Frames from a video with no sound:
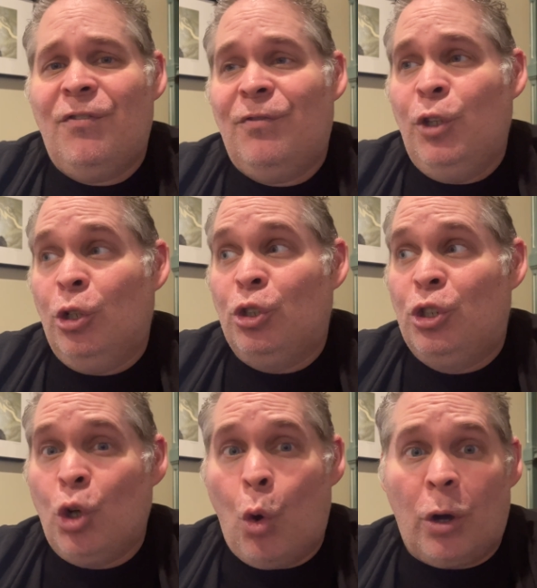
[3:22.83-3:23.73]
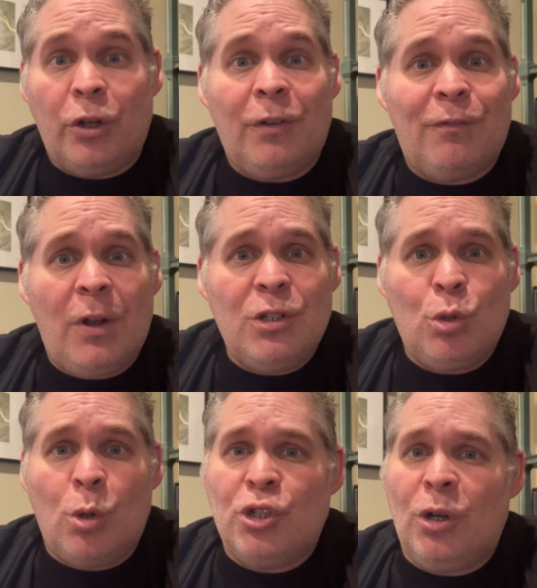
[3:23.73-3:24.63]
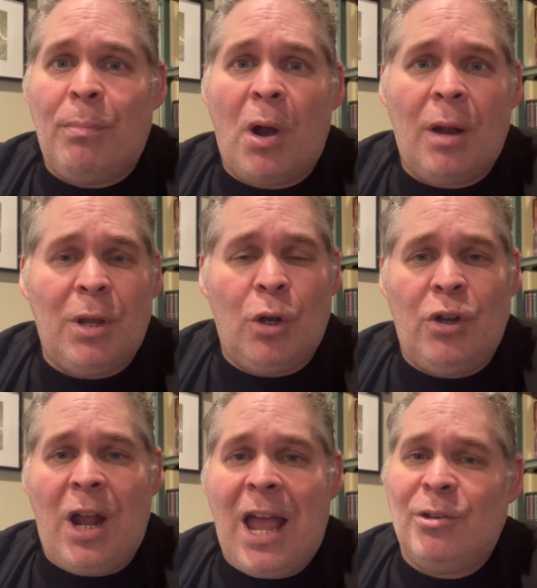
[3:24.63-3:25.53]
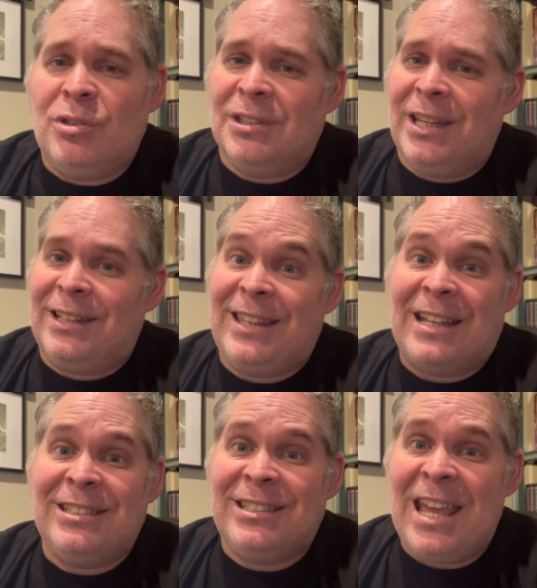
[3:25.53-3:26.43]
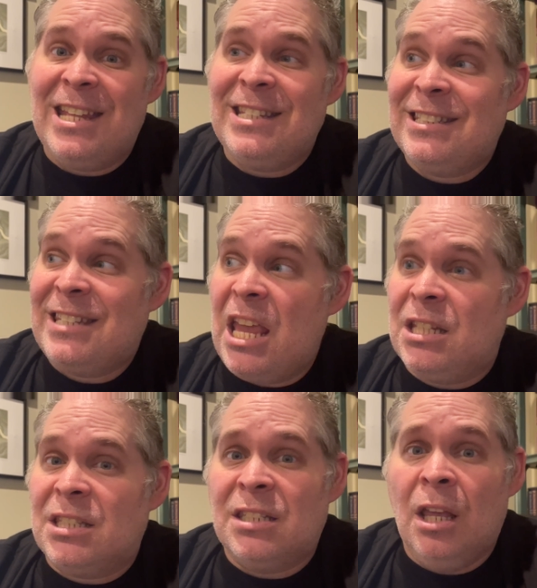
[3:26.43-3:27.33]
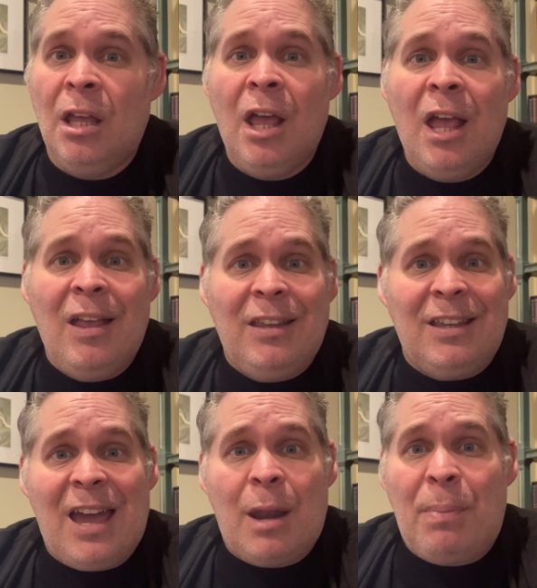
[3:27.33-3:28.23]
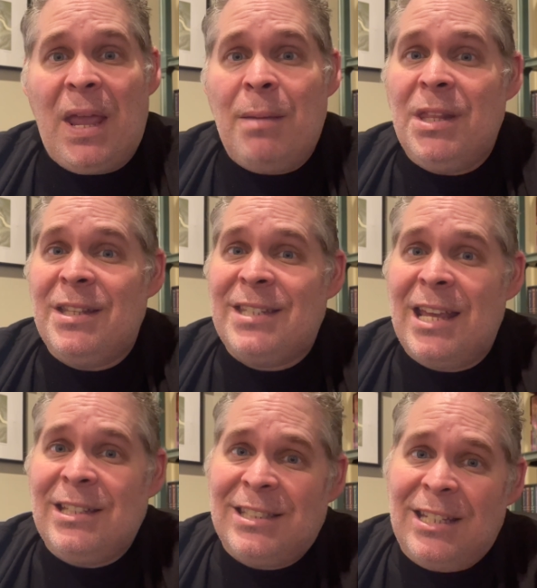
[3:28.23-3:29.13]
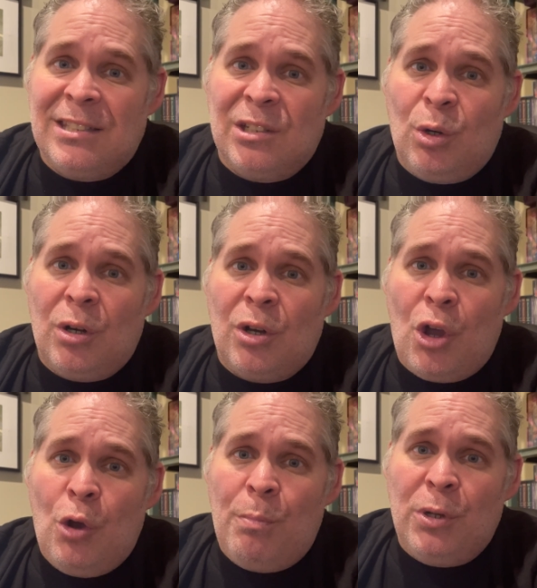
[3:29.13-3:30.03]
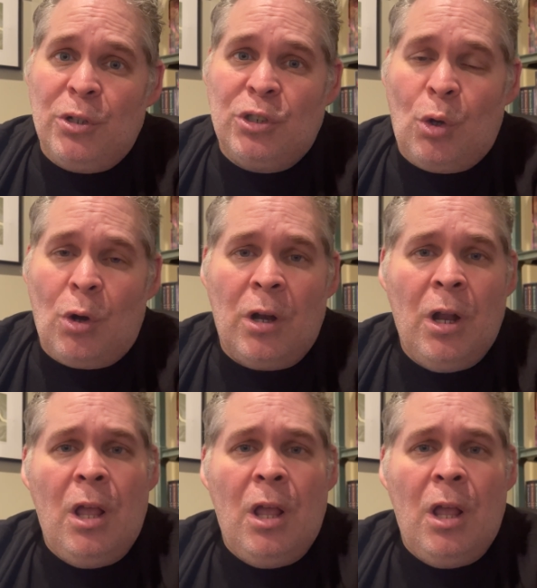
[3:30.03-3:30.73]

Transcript: your front door to your apartment or your house was like, that's 10 cents. You got to pay me the 10 cents in order to open your door.